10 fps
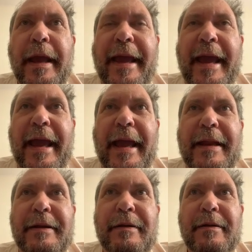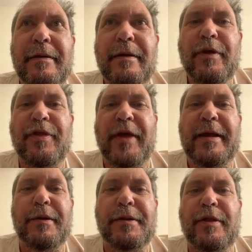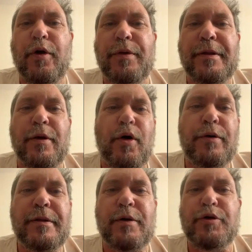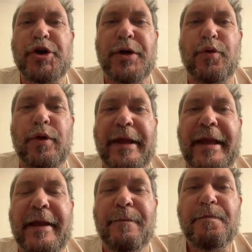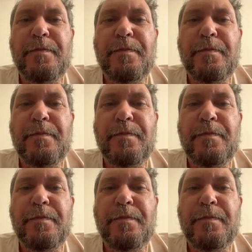And the thing is, their songs are generally